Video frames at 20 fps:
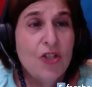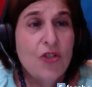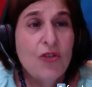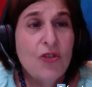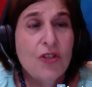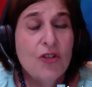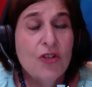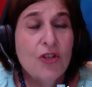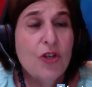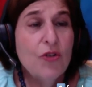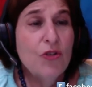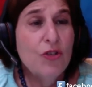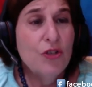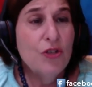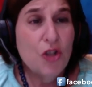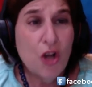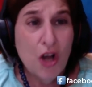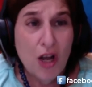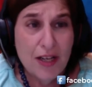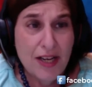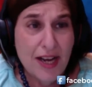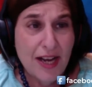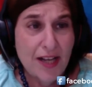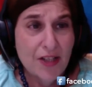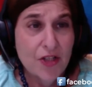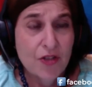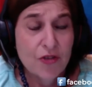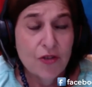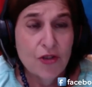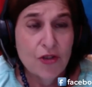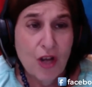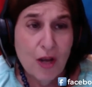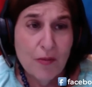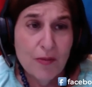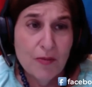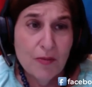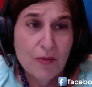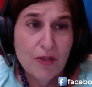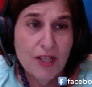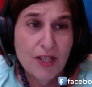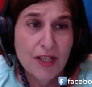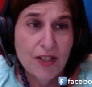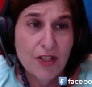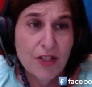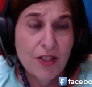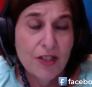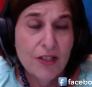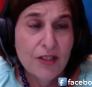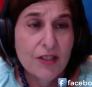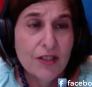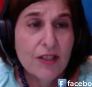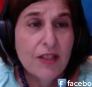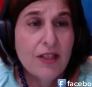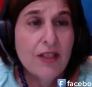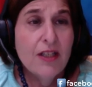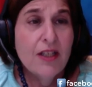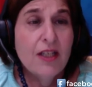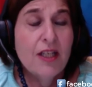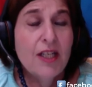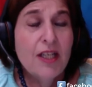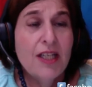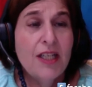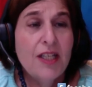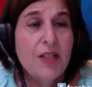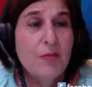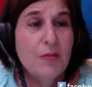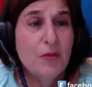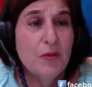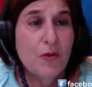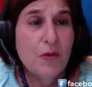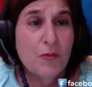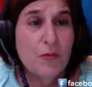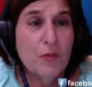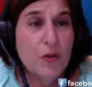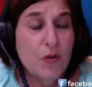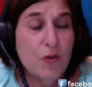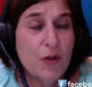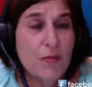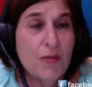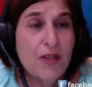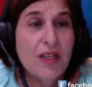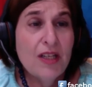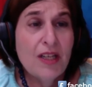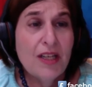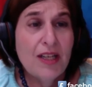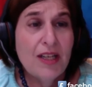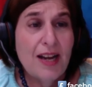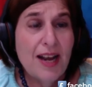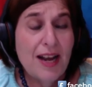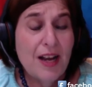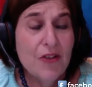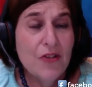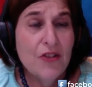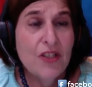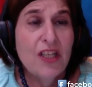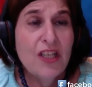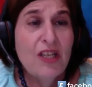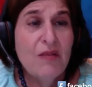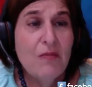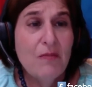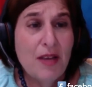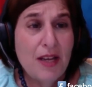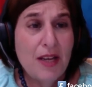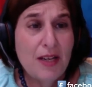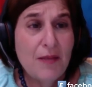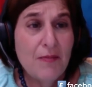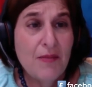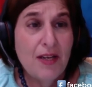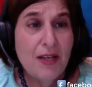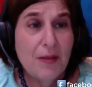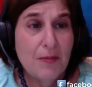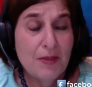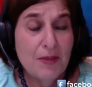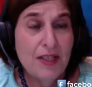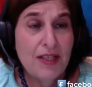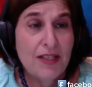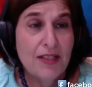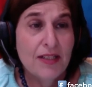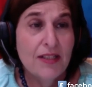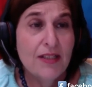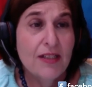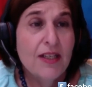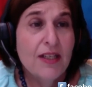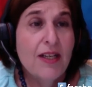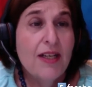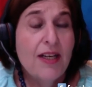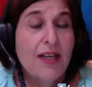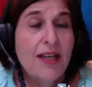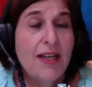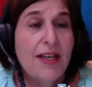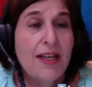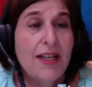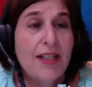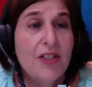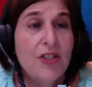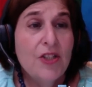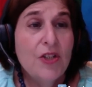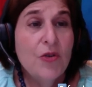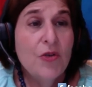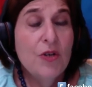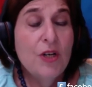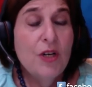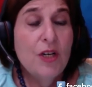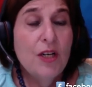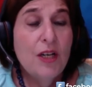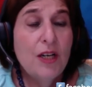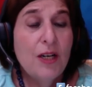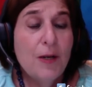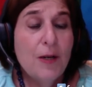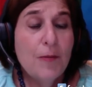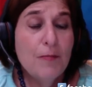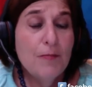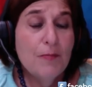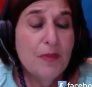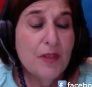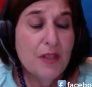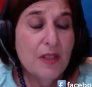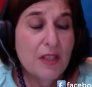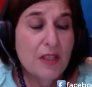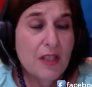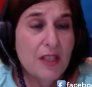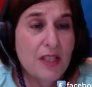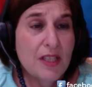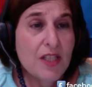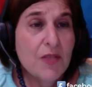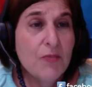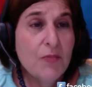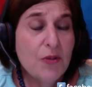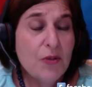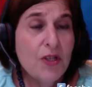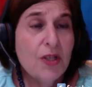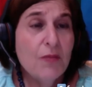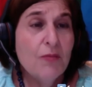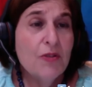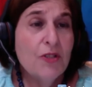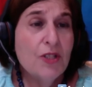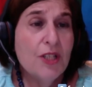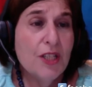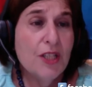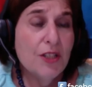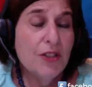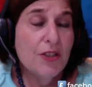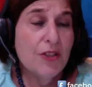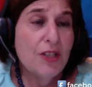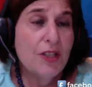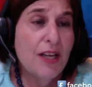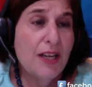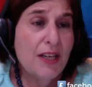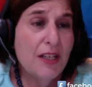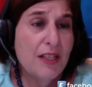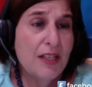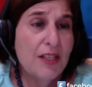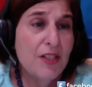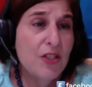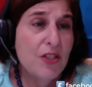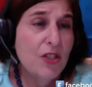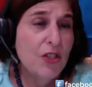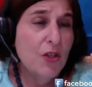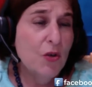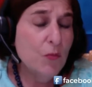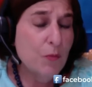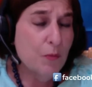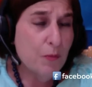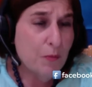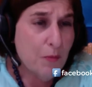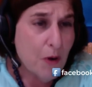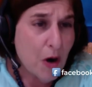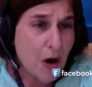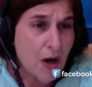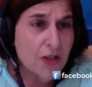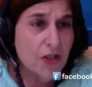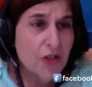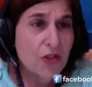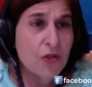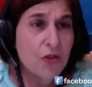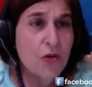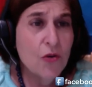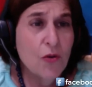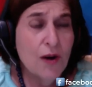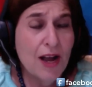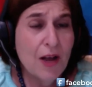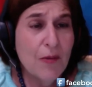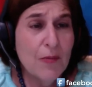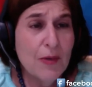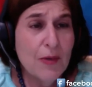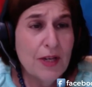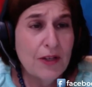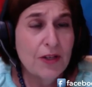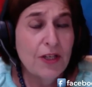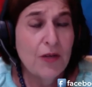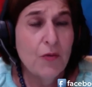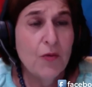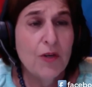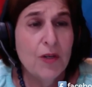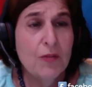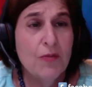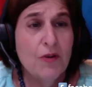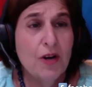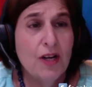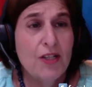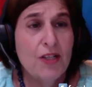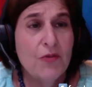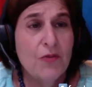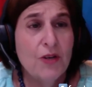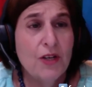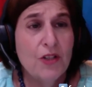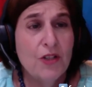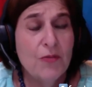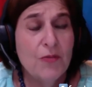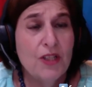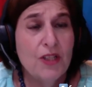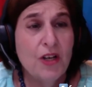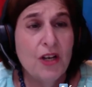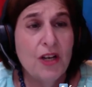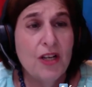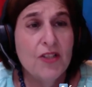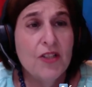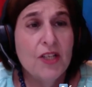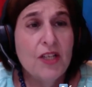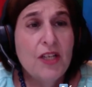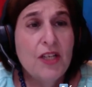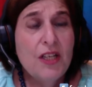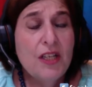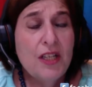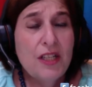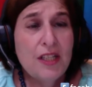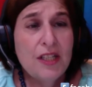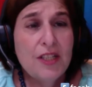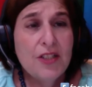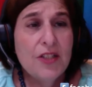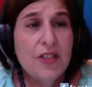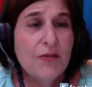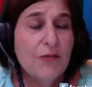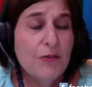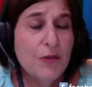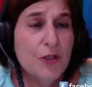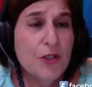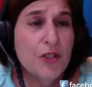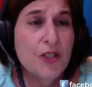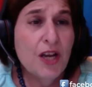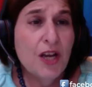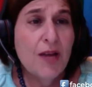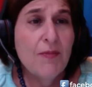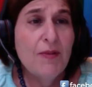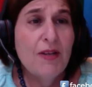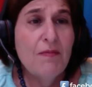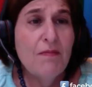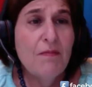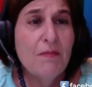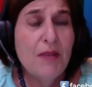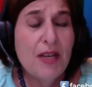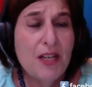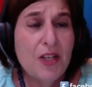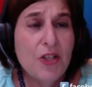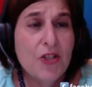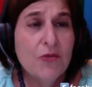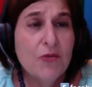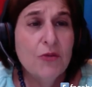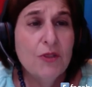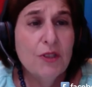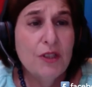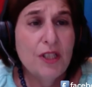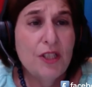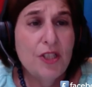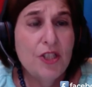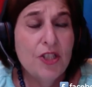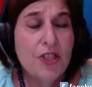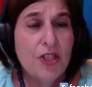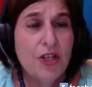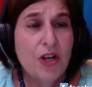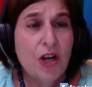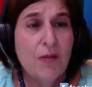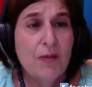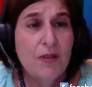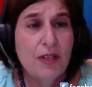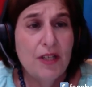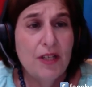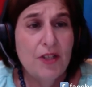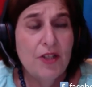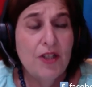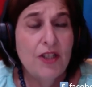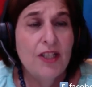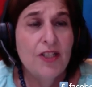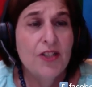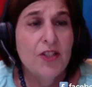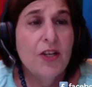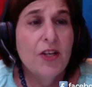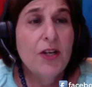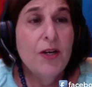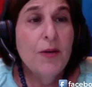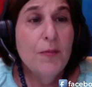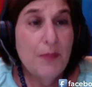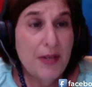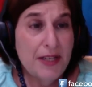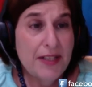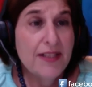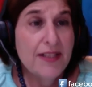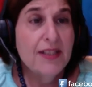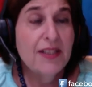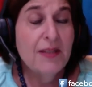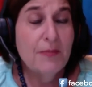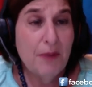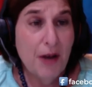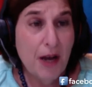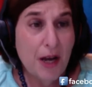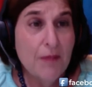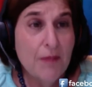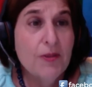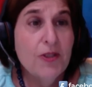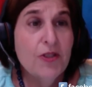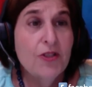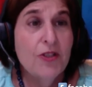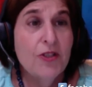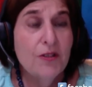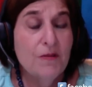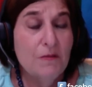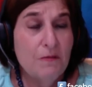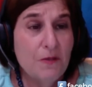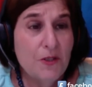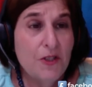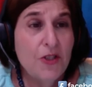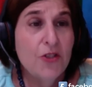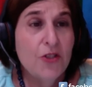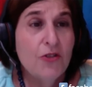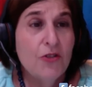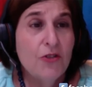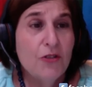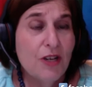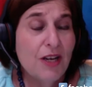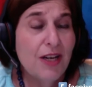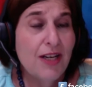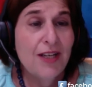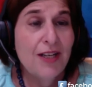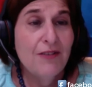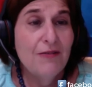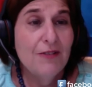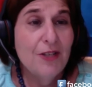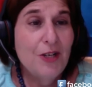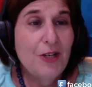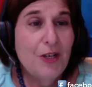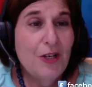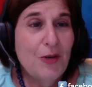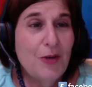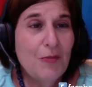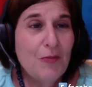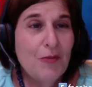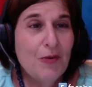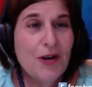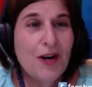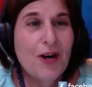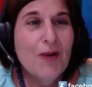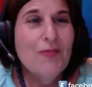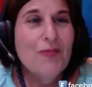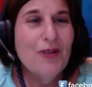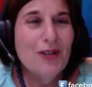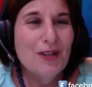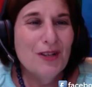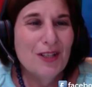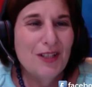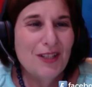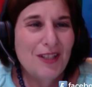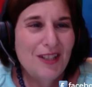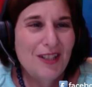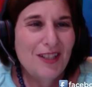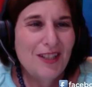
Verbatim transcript: So there are no job, national jobs protections uh, in em employment and in housing in many, many places. And so um, this book in particular that is part so groundbreaking, Where Pride Dwells, because it is the first time a major religious denomination has basically published an official kind of prayer book,